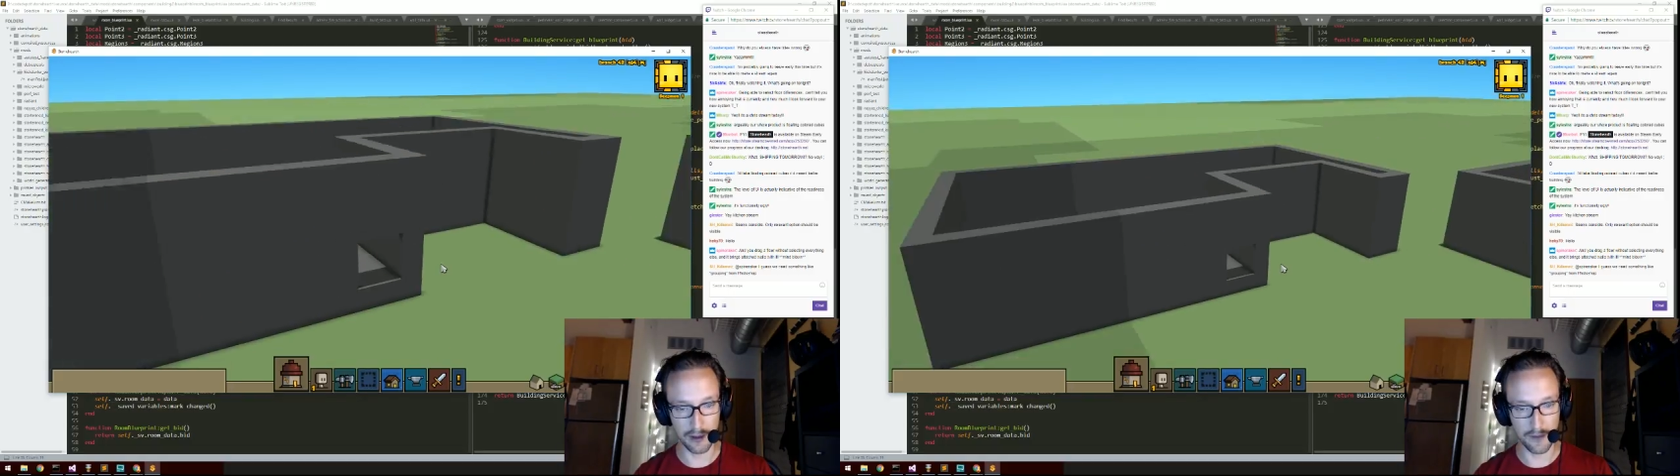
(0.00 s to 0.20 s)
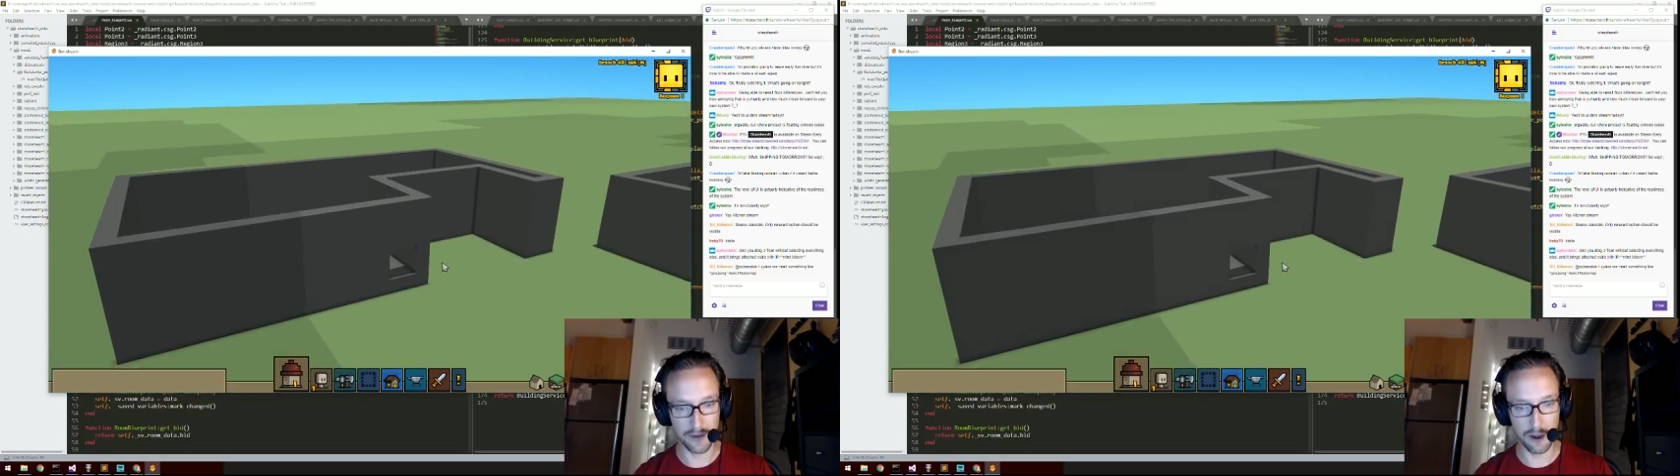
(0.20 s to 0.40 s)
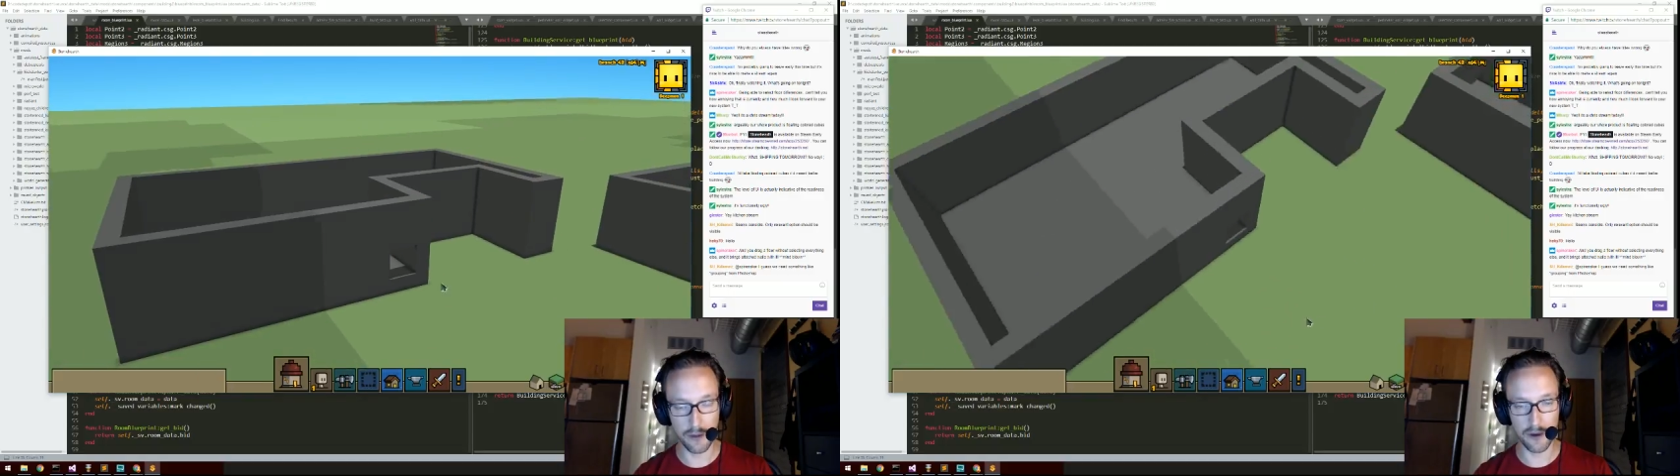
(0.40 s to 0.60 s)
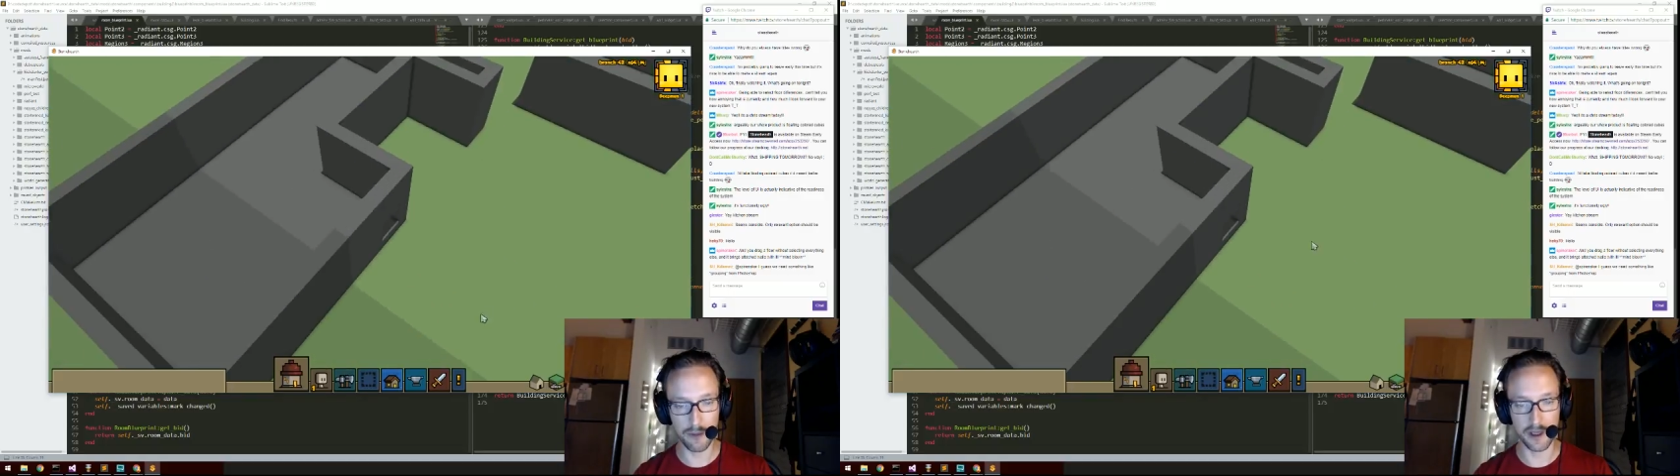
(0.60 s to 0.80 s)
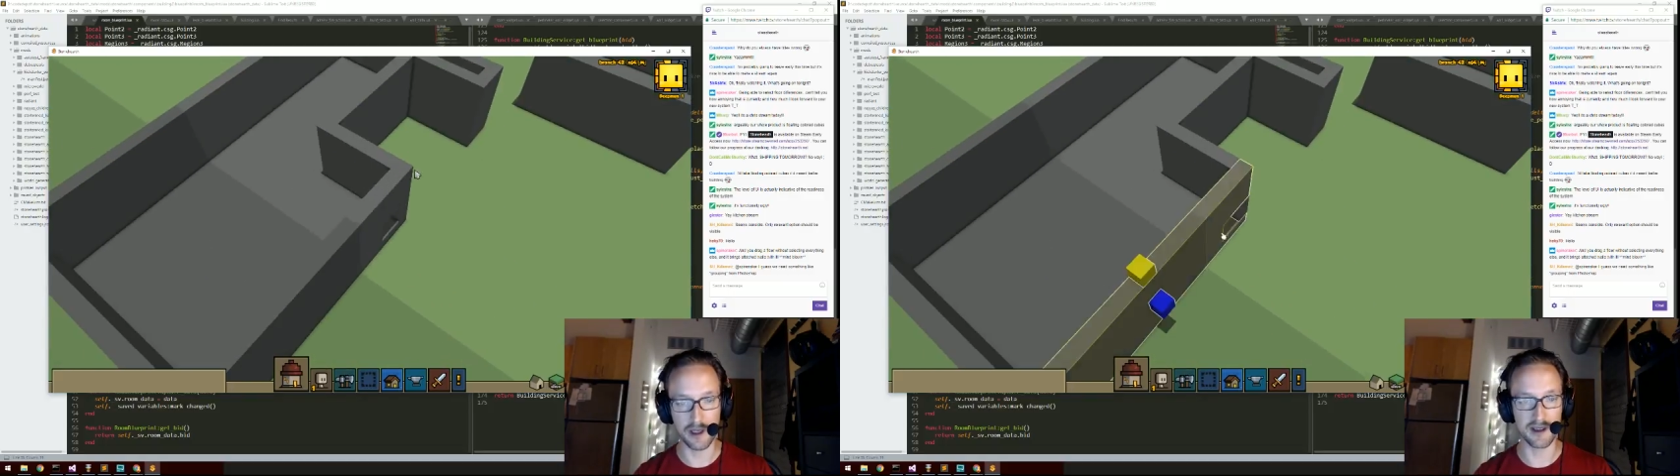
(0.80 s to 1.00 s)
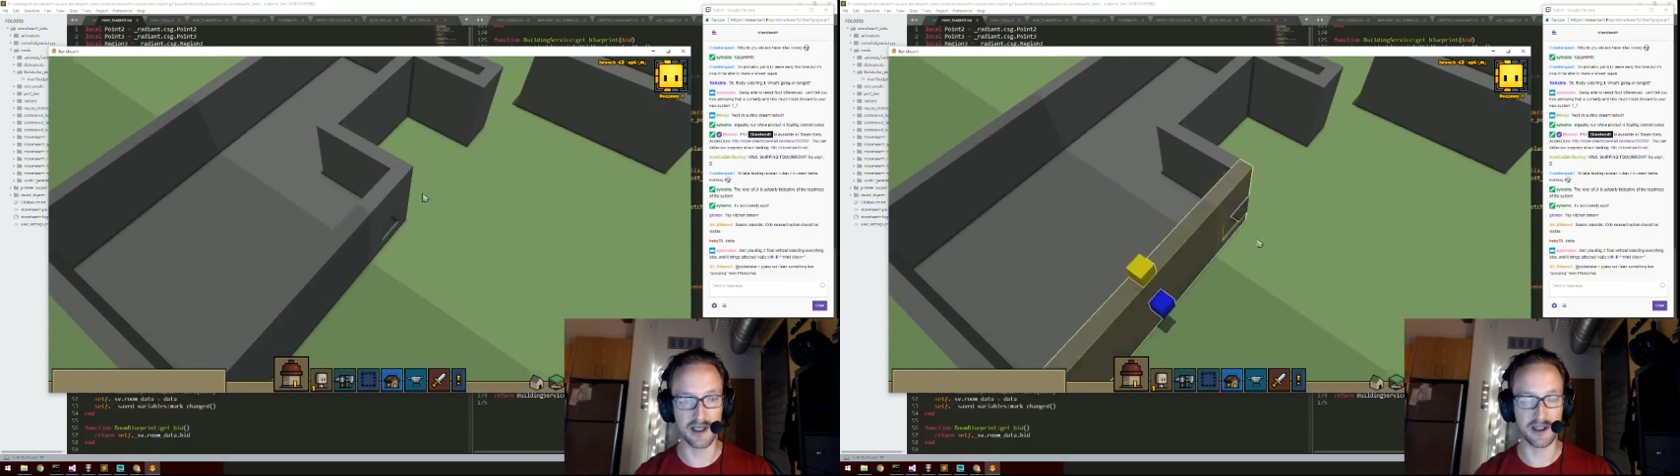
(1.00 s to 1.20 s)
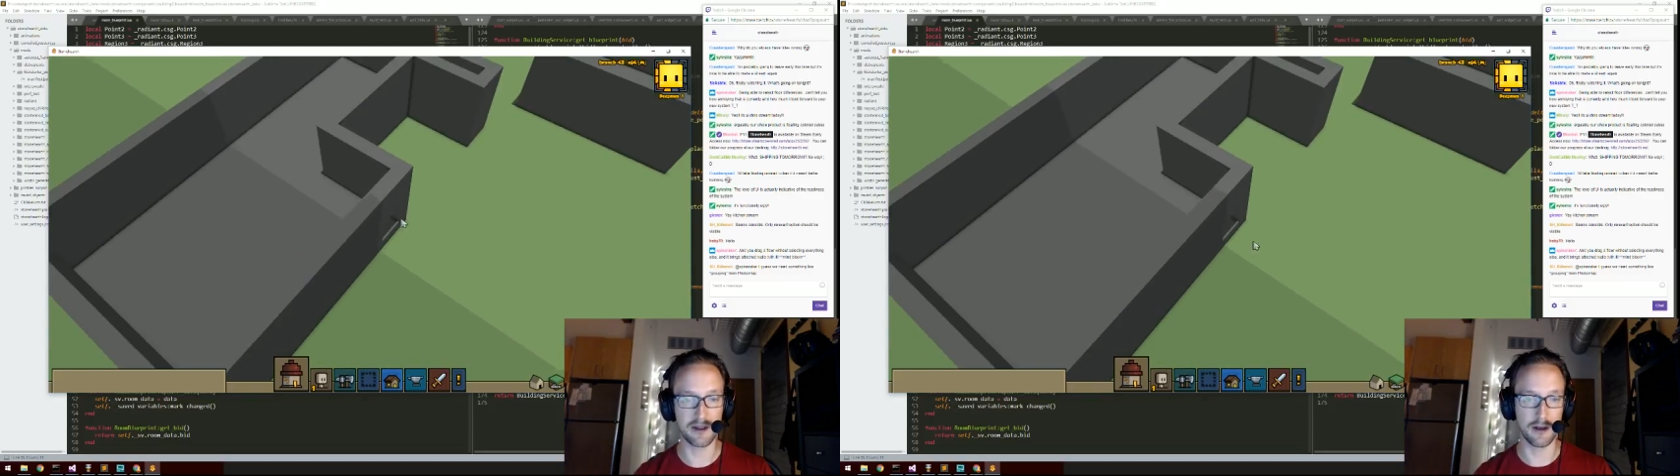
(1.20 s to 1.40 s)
left over because that's